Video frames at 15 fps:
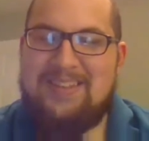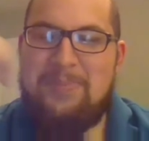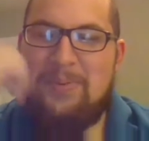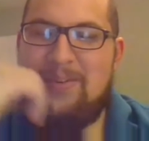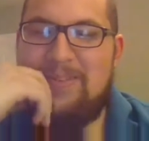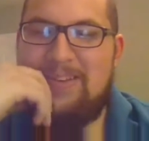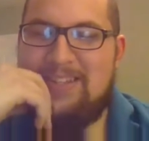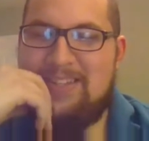a
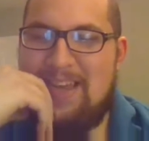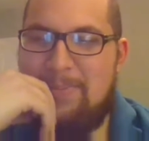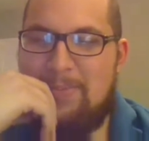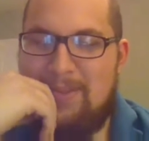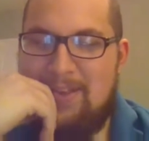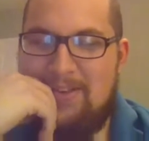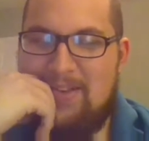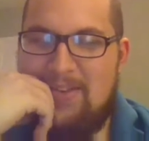perfect
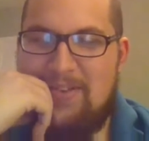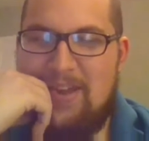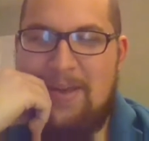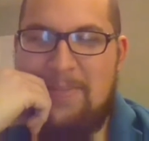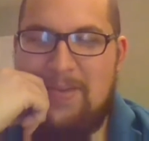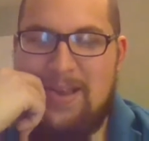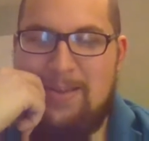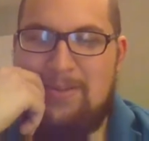example of not
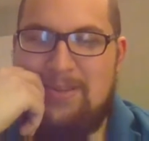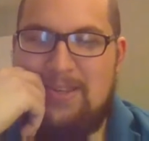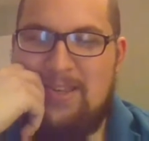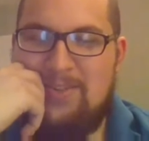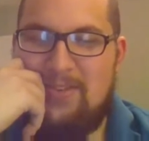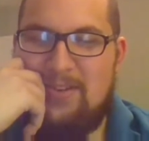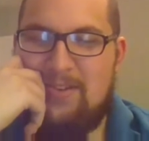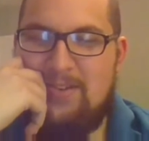being able to
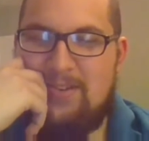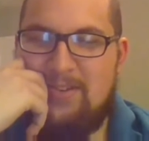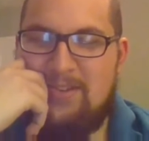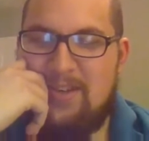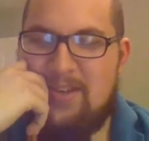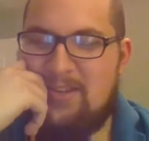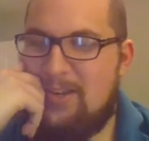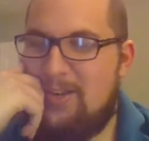even.
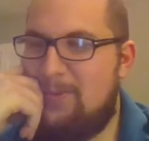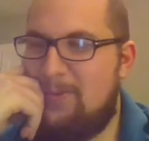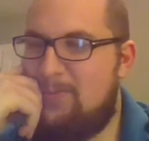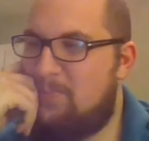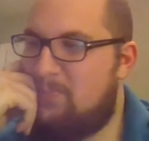So